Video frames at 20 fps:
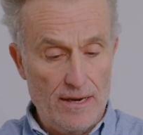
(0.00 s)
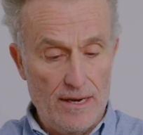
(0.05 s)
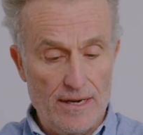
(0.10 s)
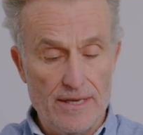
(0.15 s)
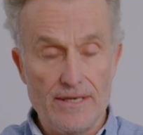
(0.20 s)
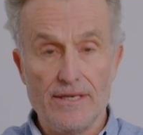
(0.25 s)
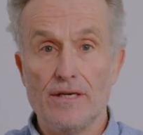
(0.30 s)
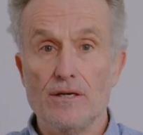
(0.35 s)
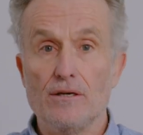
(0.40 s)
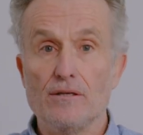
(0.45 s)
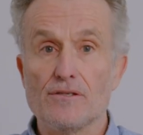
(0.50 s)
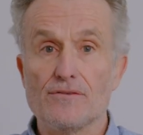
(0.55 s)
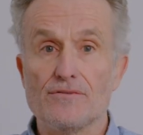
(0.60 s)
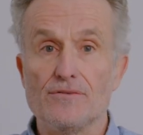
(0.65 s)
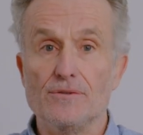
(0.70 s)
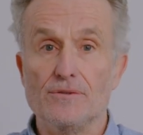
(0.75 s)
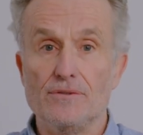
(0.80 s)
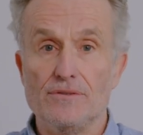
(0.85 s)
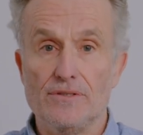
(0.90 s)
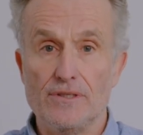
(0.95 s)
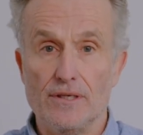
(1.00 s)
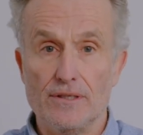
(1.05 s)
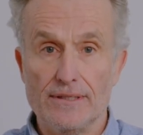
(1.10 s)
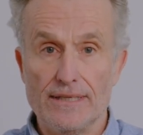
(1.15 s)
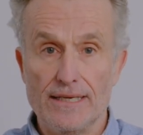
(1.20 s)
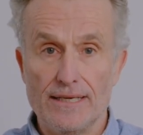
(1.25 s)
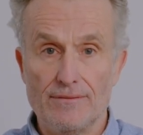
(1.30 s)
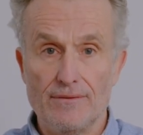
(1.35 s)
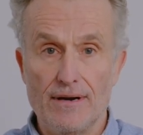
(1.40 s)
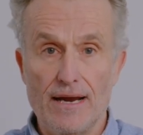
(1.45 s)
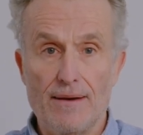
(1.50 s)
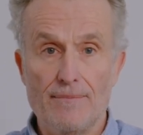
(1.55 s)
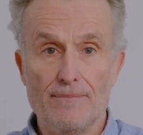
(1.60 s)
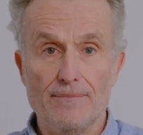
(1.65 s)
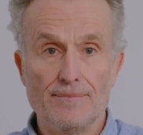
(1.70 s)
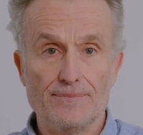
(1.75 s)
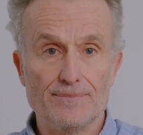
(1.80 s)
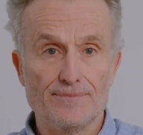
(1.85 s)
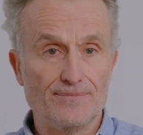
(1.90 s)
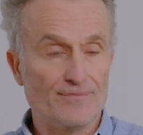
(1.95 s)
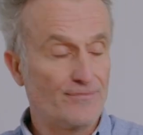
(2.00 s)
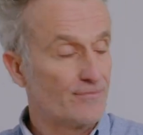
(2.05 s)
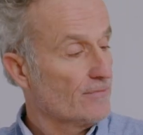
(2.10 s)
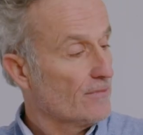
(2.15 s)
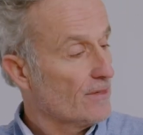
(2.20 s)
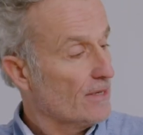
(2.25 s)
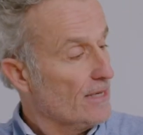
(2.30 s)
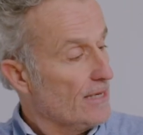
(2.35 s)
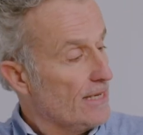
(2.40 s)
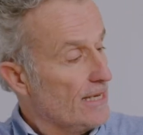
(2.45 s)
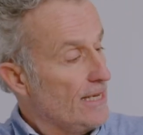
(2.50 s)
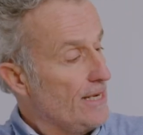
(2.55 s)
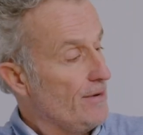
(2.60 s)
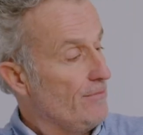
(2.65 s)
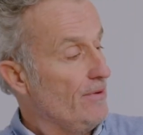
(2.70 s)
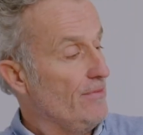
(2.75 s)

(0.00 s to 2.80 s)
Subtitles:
a useful diagram. Here